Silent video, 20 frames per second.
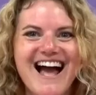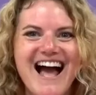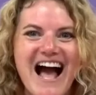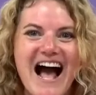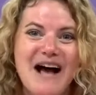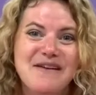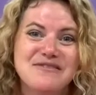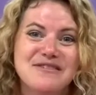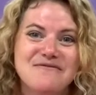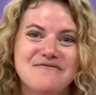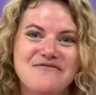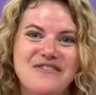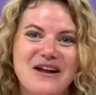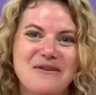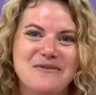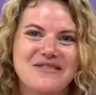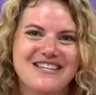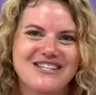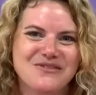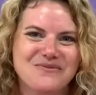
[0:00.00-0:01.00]
Have some
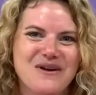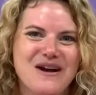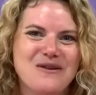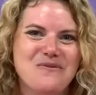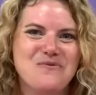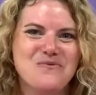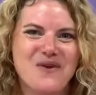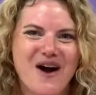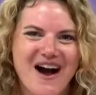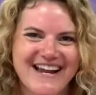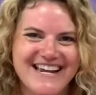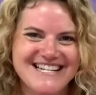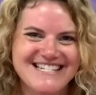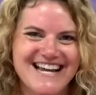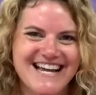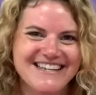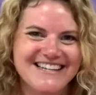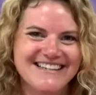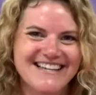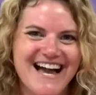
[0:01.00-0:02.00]
fun with this one, walking
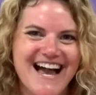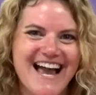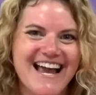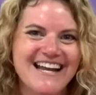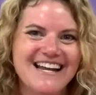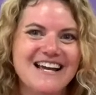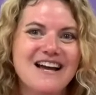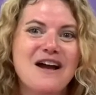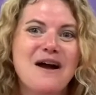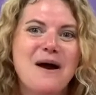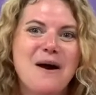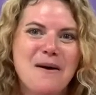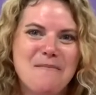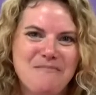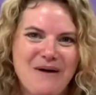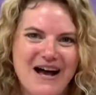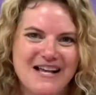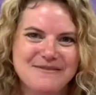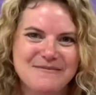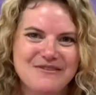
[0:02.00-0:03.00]
down the line.
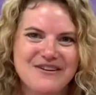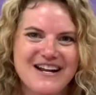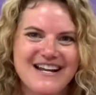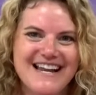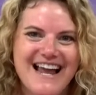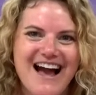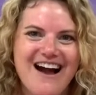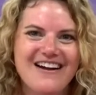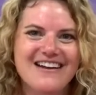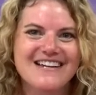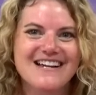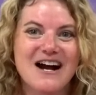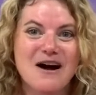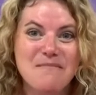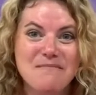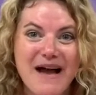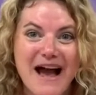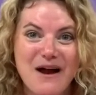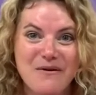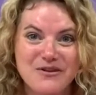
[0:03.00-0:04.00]
Pause me right now and
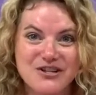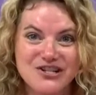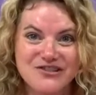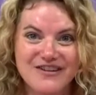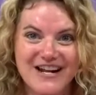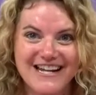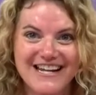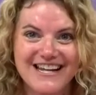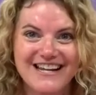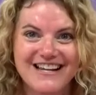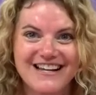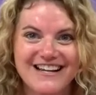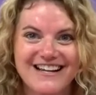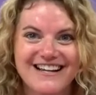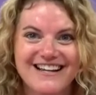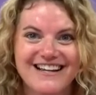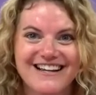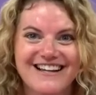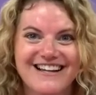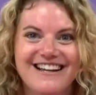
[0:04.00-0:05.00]
come back when you're ready.
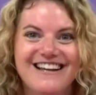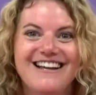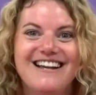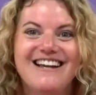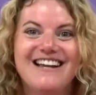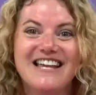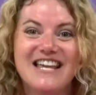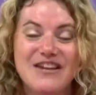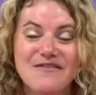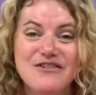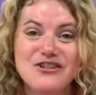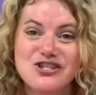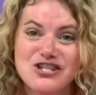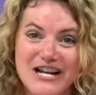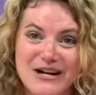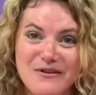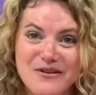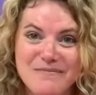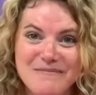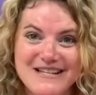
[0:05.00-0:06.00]
Even
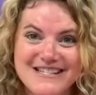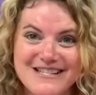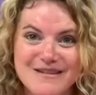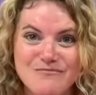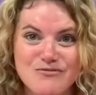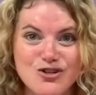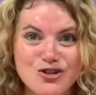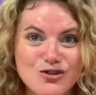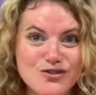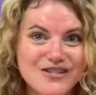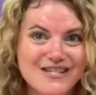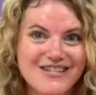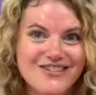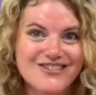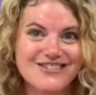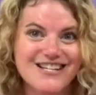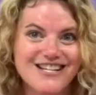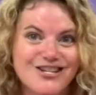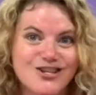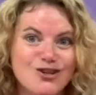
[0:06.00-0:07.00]
share with me some new
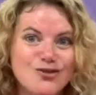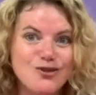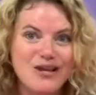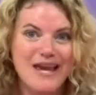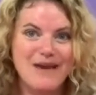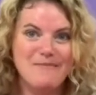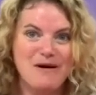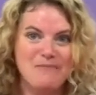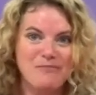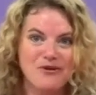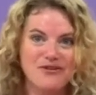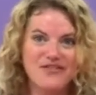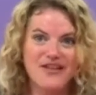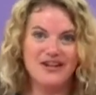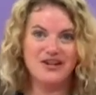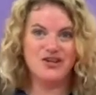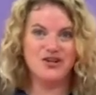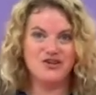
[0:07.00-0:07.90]
skills that you came up with that are